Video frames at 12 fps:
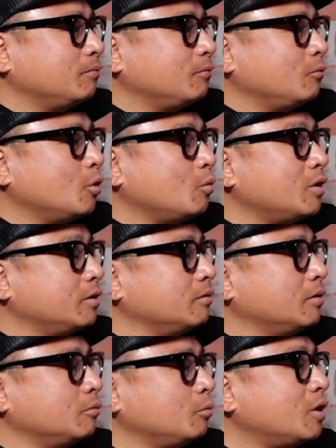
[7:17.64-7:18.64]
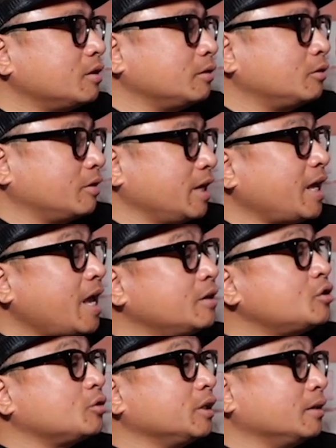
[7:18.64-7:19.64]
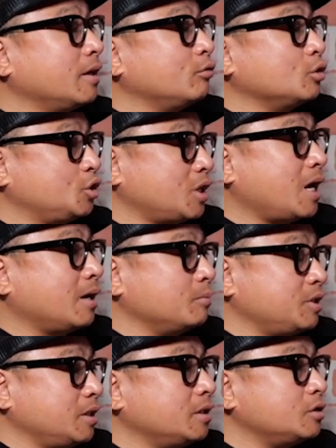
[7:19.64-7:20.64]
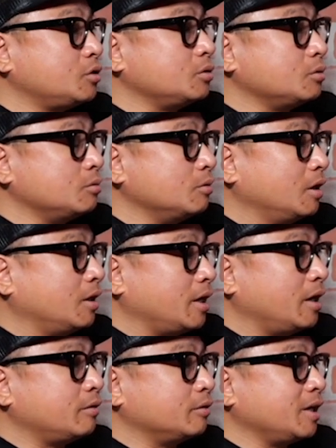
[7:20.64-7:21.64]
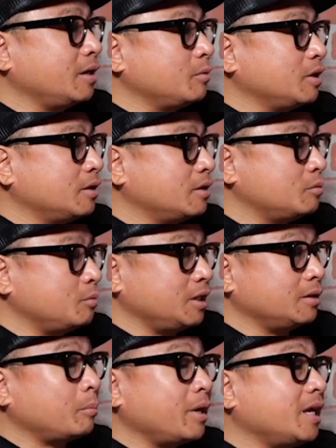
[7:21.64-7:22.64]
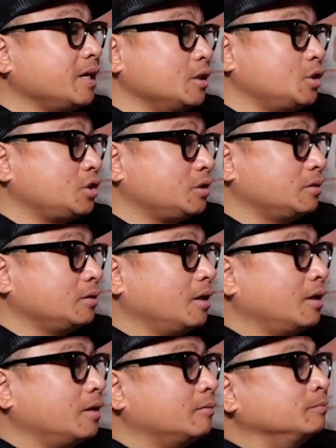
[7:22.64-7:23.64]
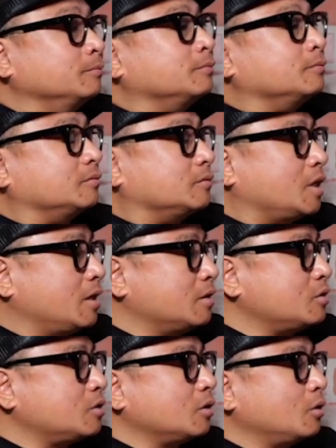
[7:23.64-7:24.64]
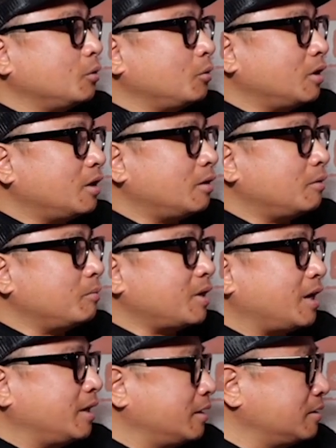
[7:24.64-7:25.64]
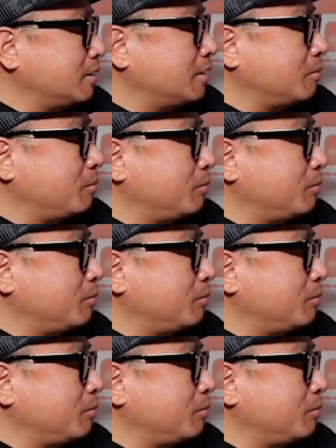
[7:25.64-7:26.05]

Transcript: well, one of the great entry level jobs into entertainment is being a page. And so I ended up